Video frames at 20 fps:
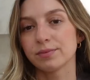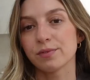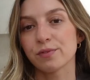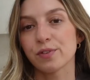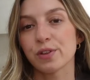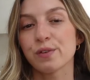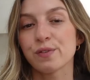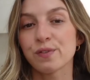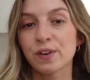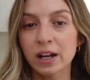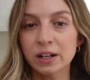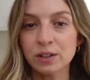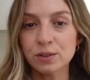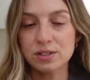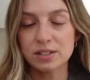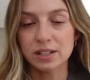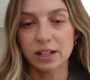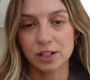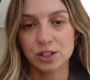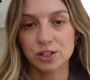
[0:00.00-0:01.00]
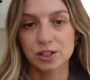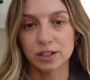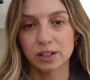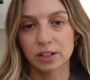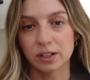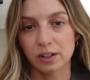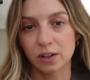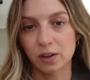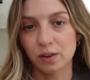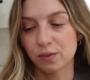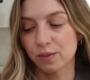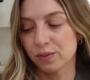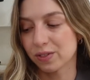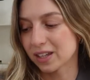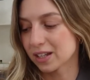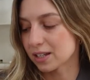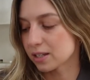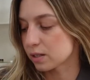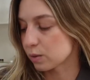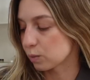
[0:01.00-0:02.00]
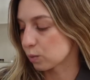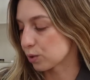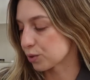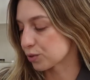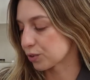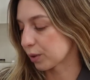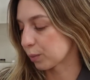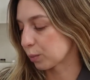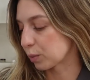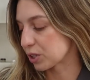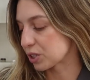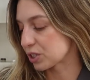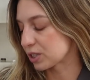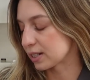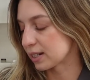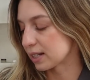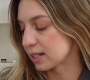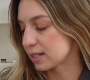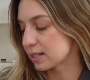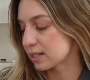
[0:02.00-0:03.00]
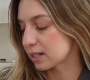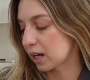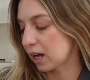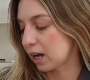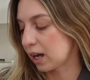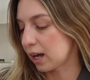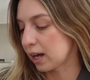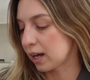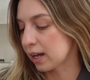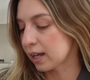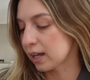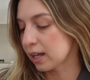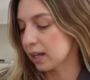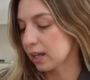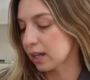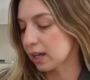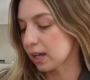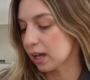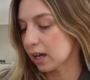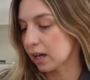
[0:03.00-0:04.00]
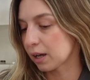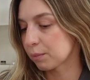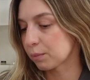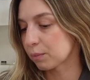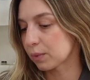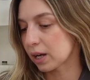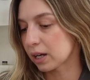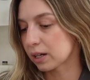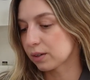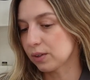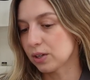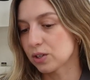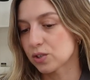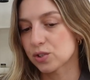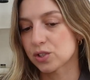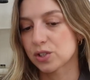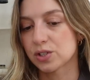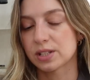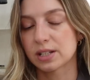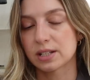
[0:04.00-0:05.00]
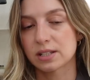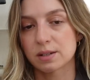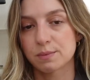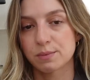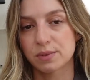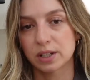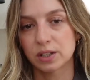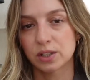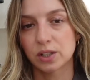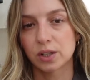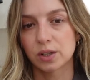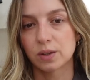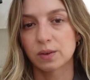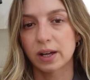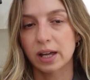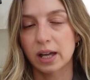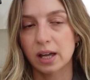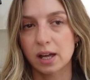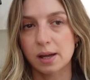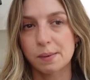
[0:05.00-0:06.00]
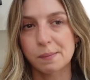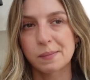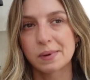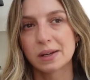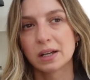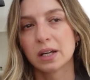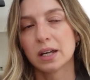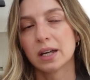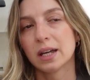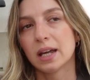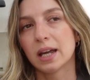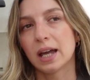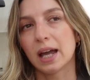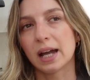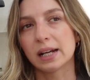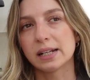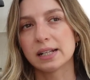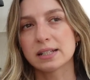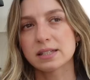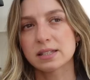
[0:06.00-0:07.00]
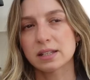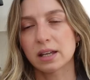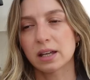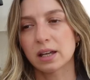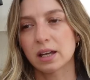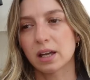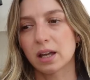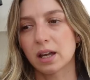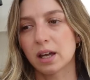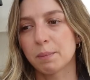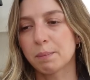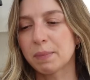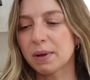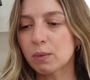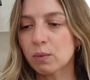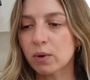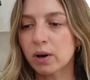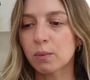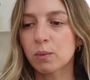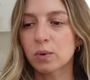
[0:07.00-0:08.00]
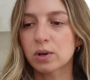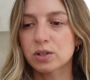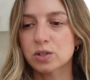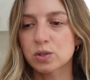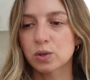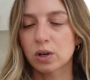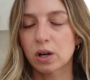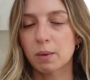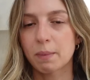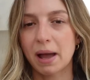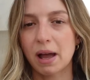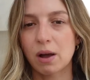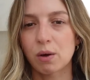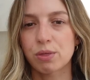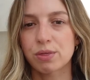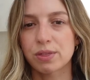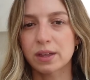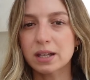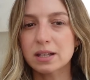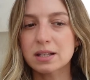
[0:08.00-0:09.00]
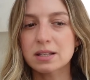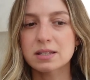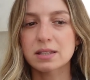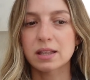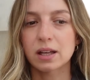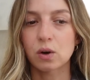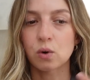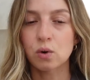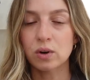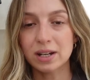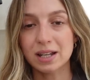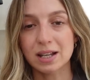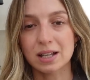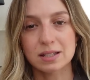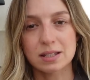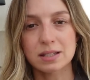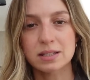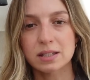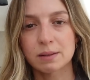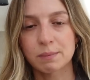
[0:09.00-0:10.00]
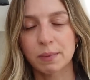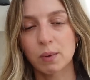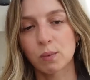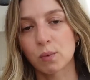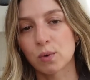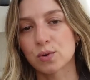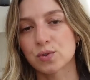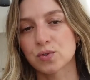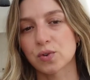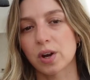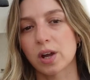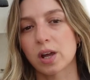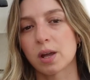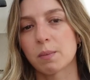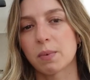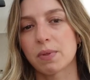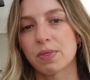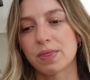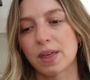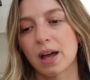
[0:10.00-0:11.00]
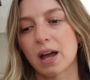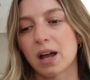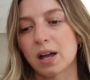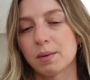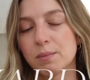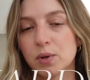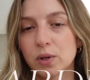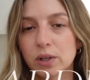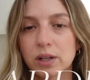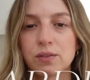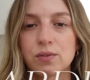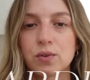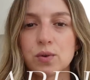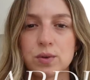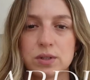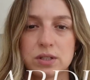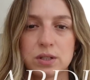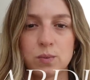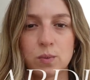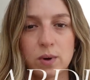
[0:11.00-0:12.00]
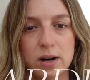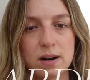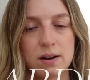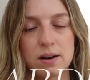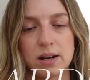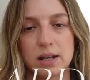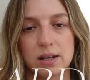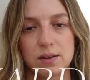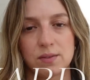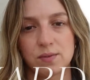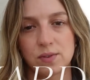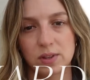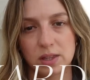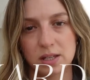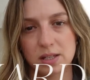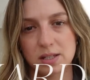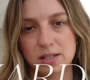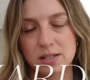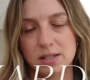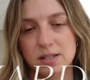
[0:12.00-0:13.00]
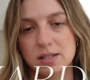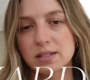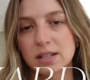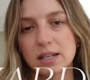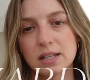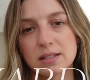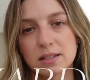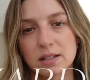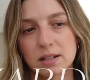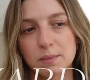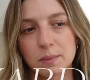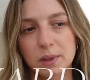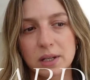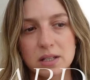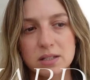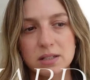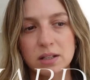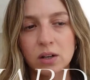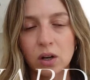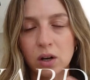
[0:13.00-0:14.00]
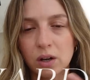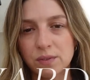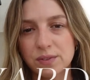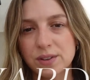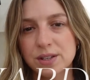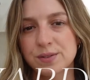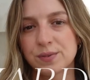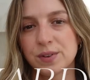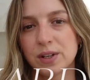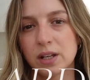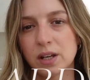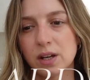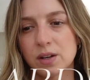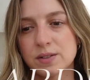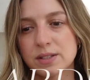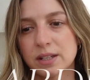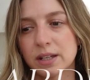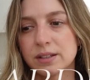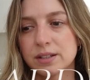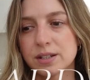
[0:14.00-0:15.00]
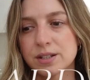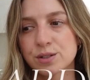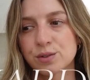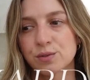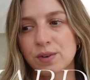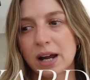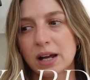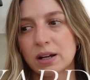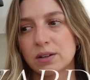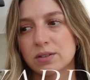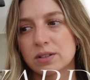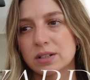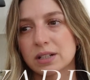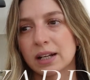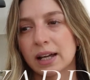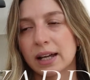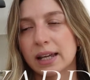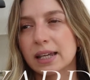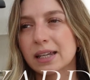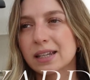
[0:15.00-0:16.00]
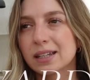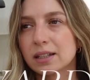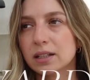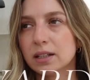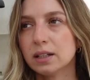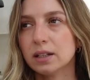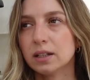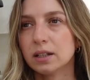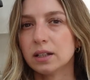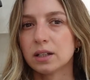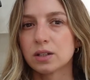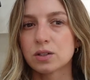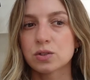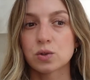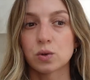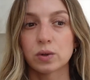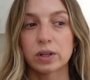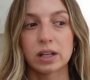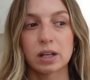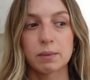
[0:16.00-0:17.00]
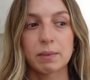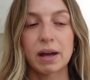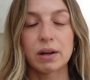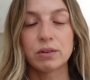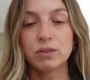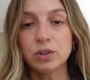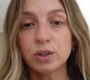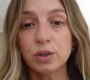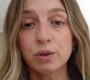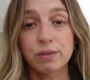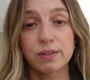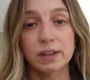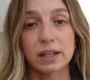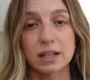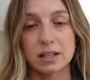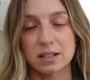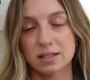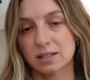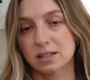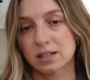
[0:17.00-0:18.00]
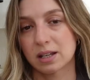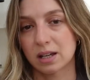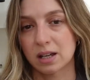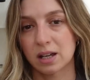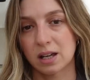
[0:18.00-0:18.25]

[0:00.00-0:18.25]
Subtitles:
For the final section of this wardrobe wish list, I am kind of introducing something new. And it's a bit where I want to talk about things that already exist in my wardrobe that I'm looking forward to wearing for this season. Because a lot of this video centres around like talking about new things.